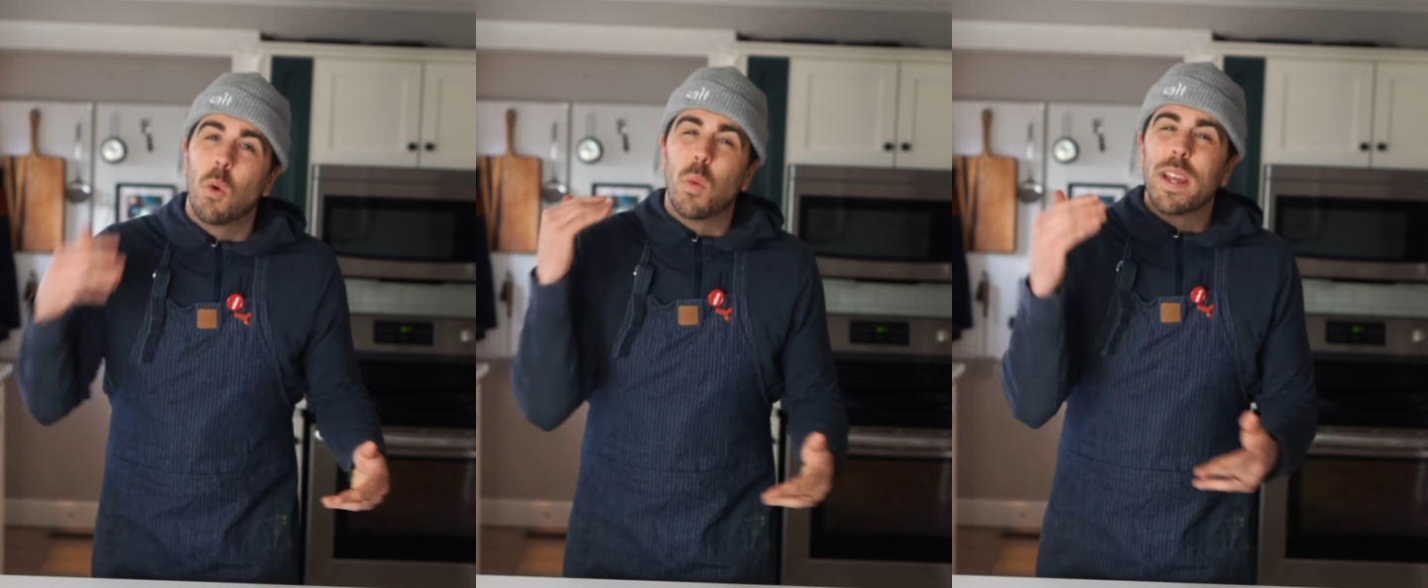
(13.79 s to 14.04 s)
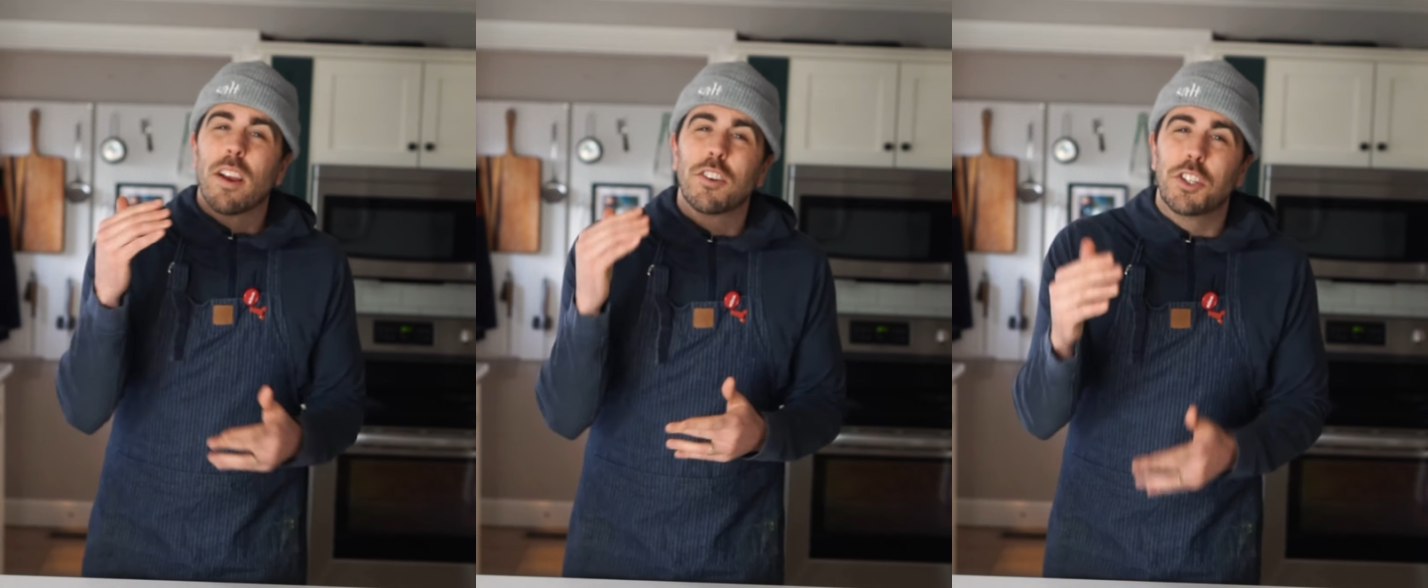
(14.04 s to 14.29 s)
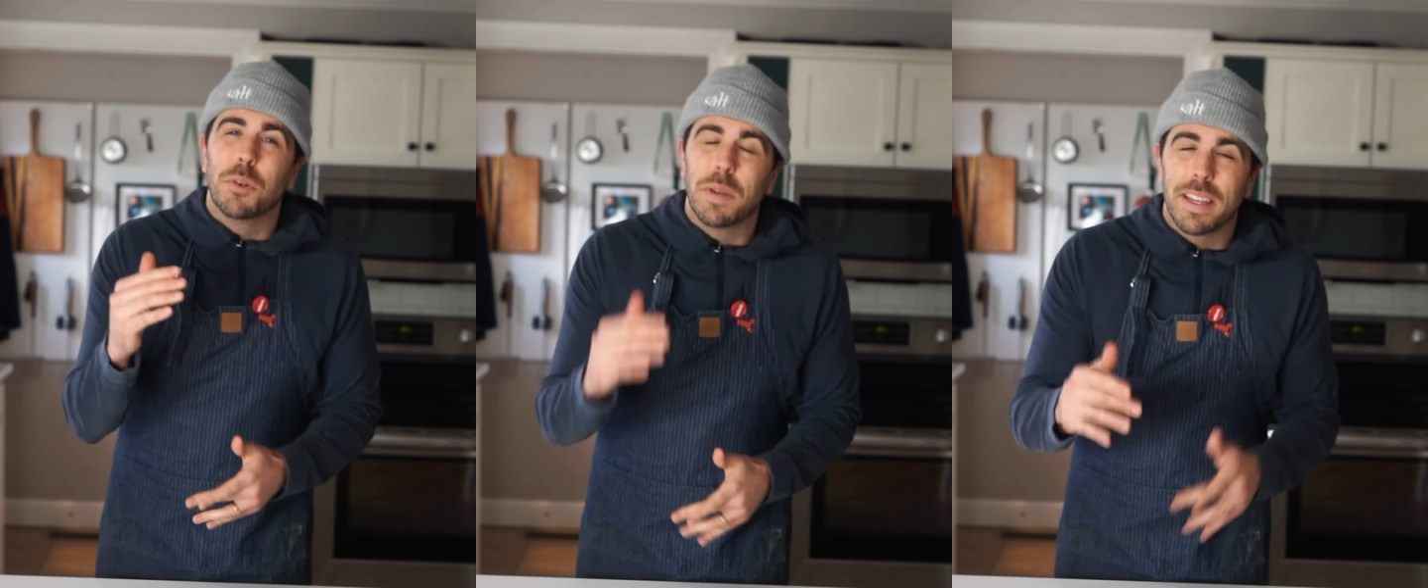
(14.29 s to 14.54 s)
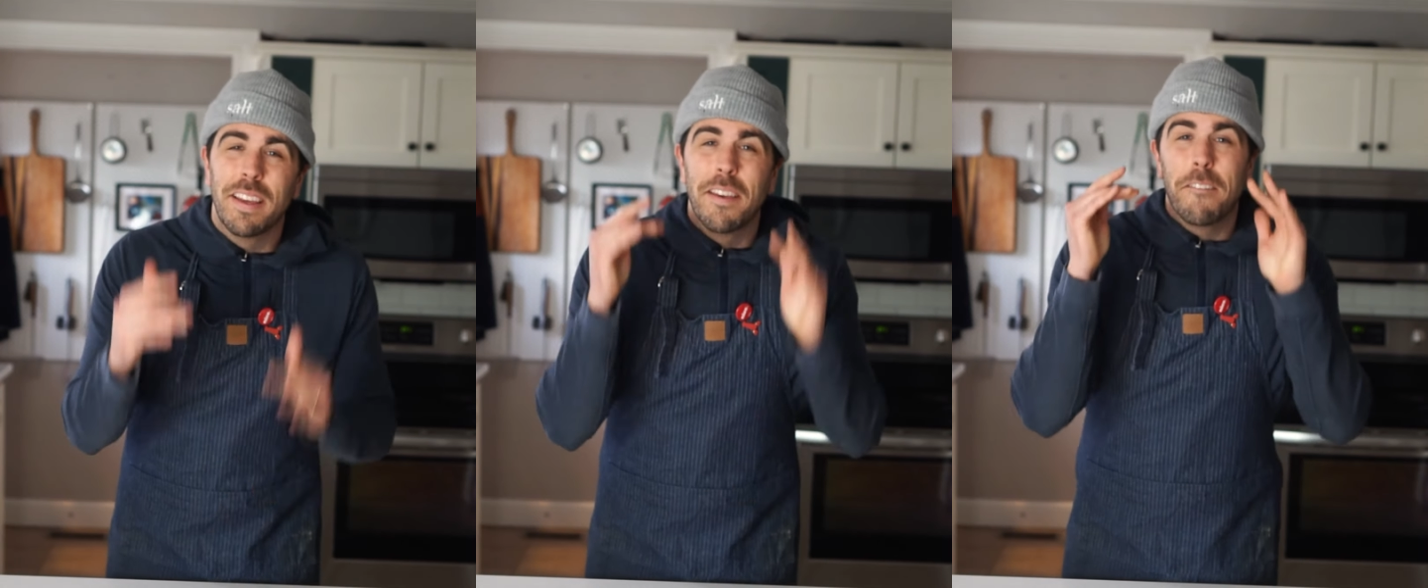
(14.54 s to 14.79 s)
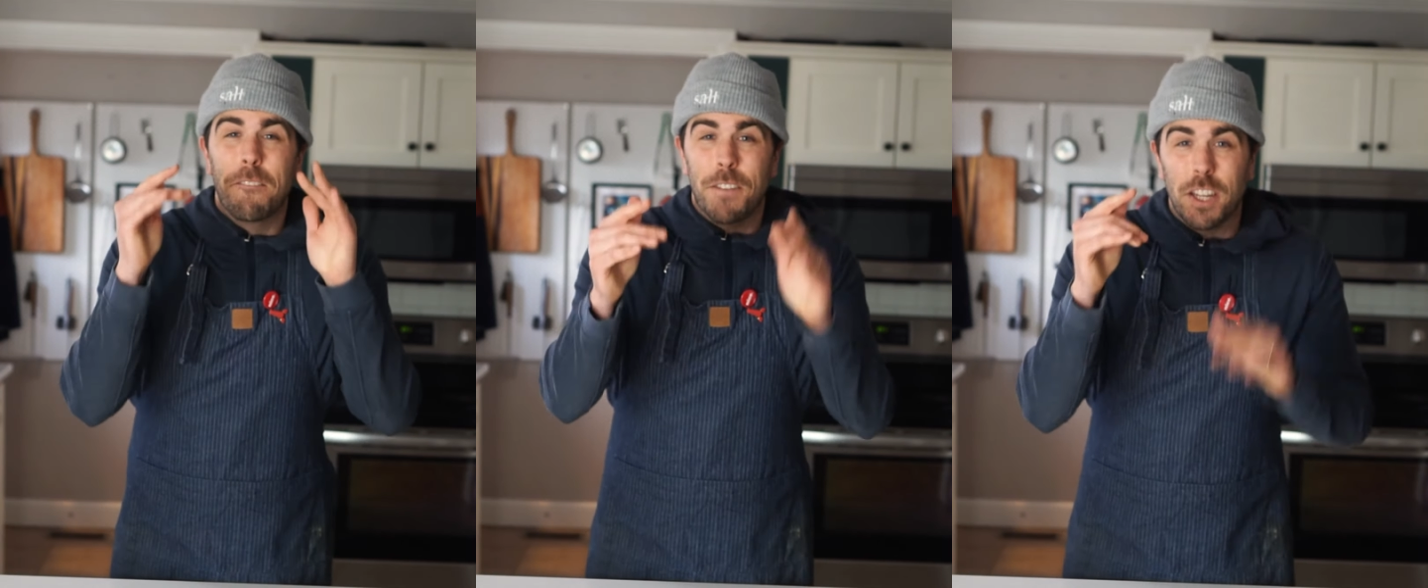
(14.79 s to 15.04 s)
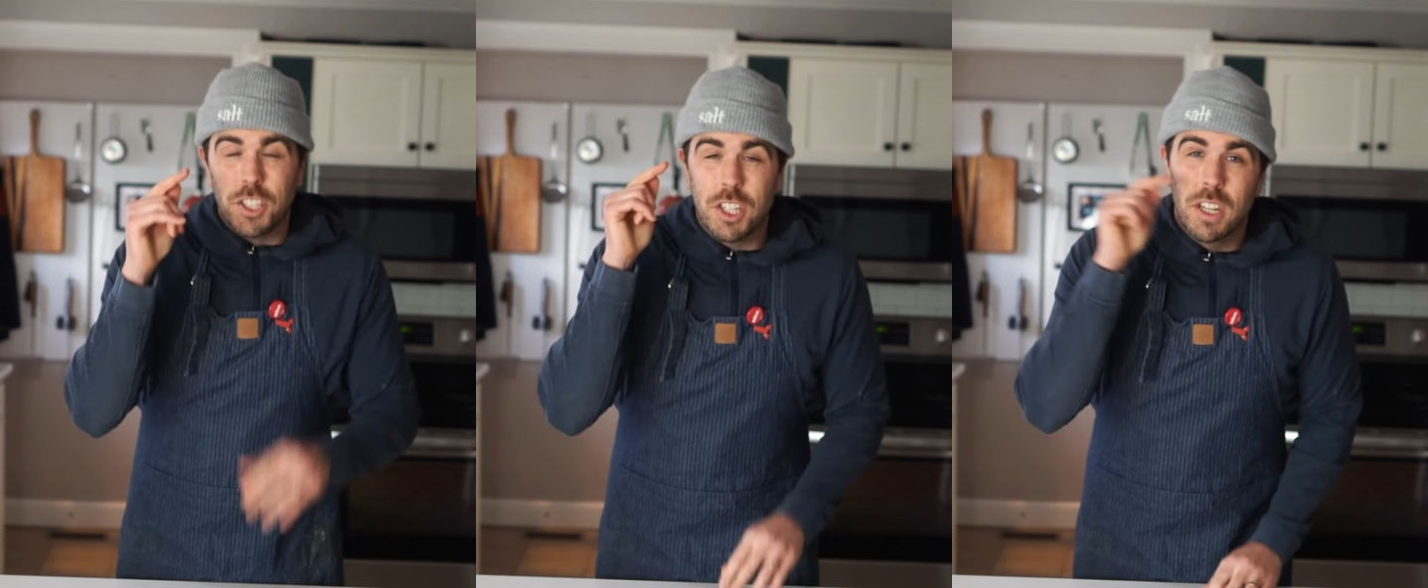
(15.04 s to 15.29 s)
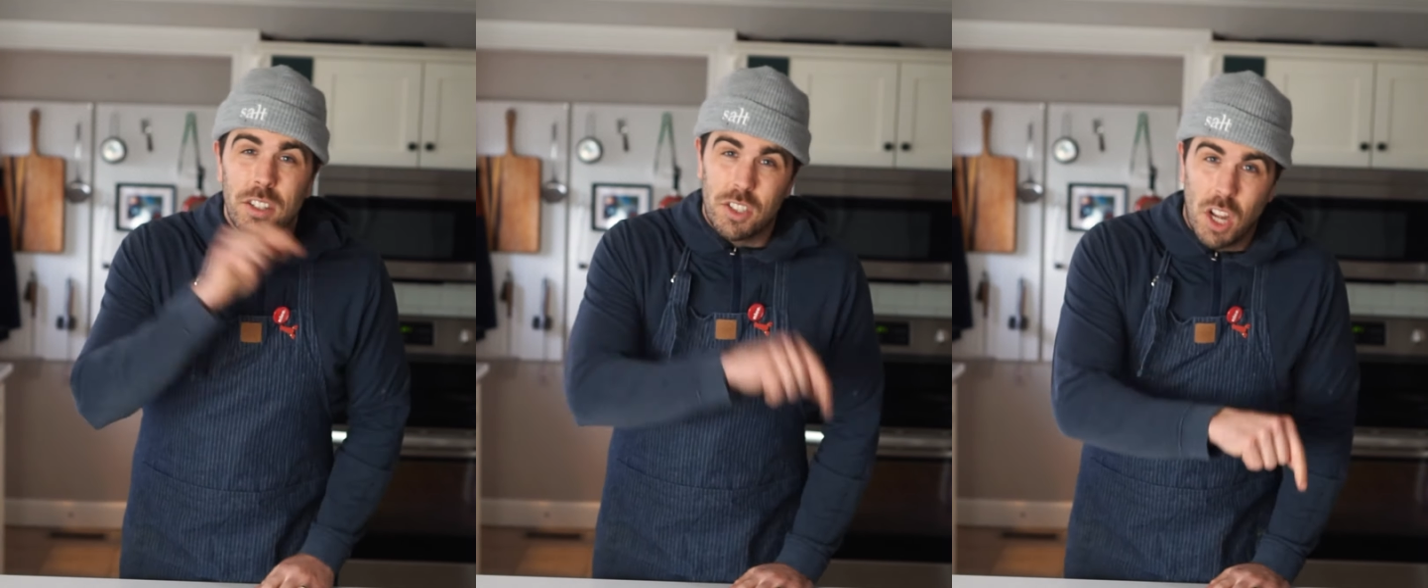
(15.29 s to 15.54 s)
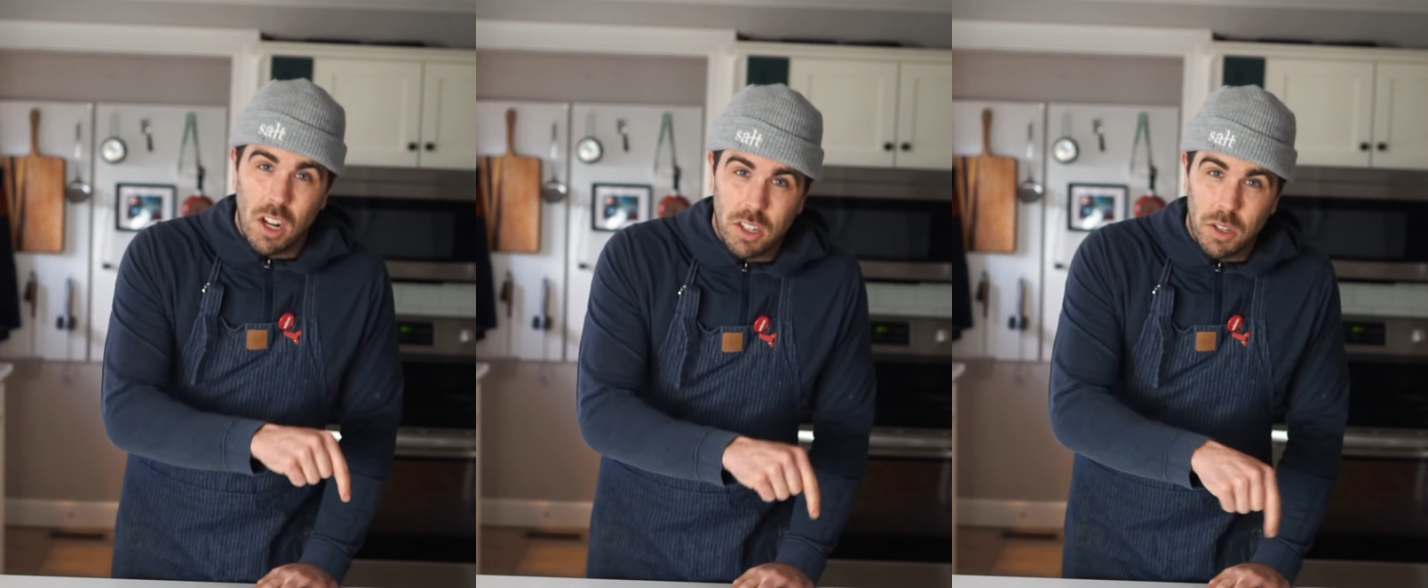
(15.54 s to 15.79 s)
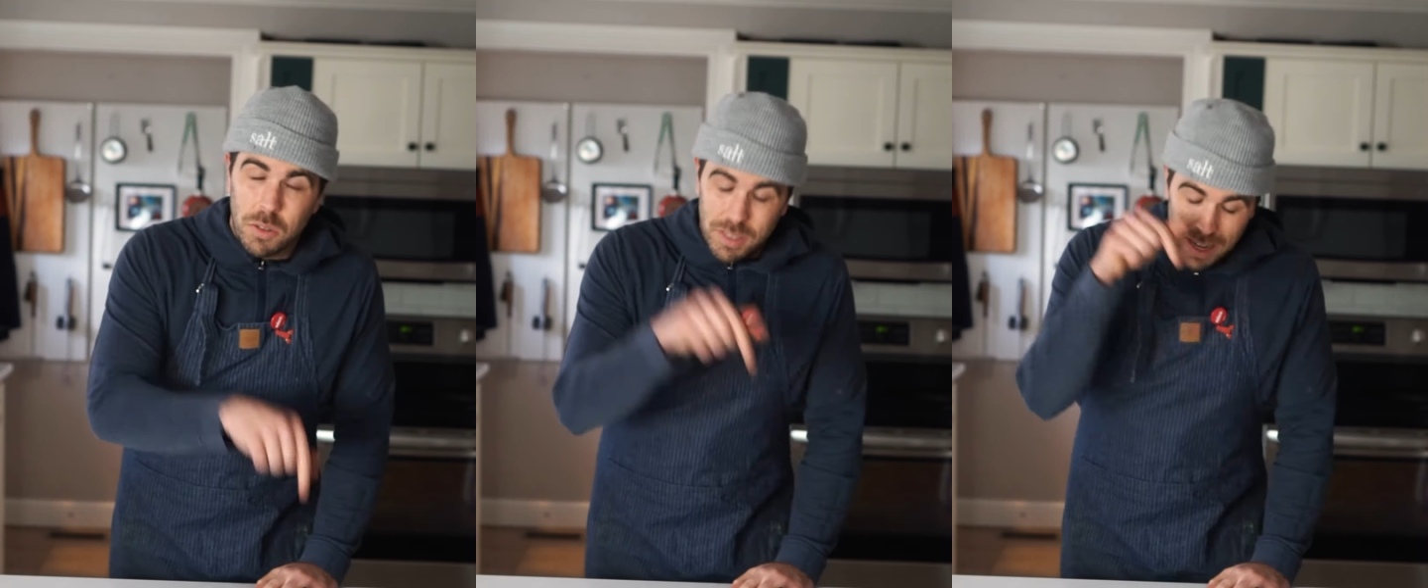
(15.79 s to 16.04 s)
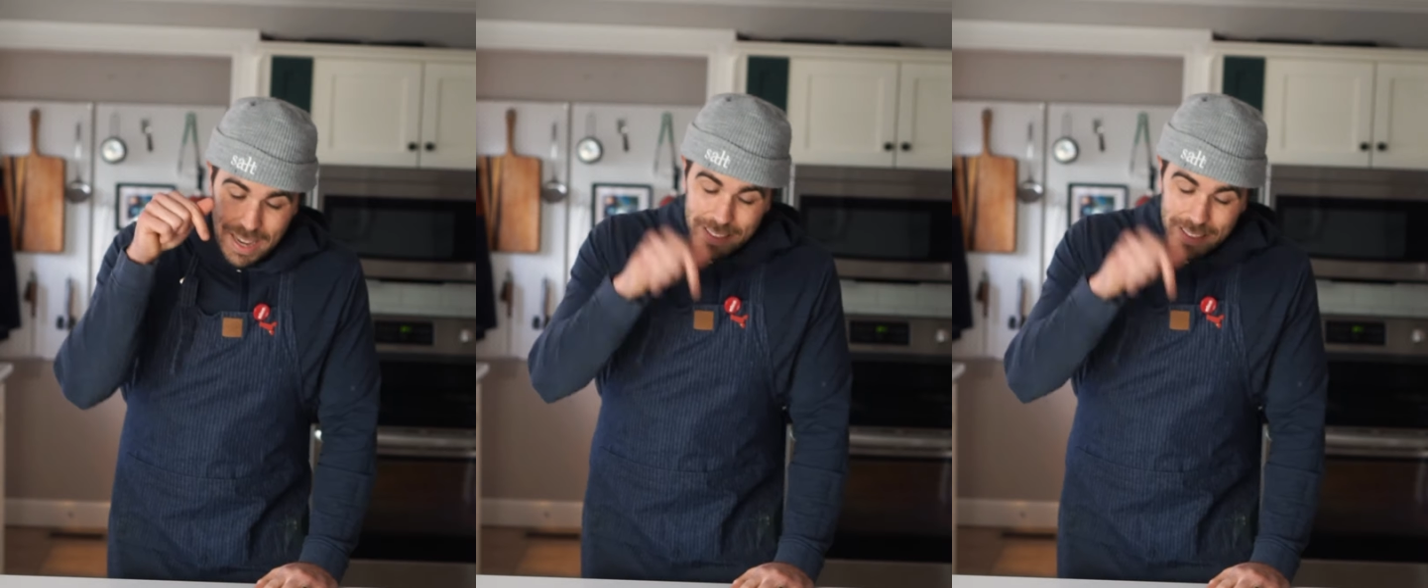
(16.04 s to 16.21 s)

We are doing fish tacos.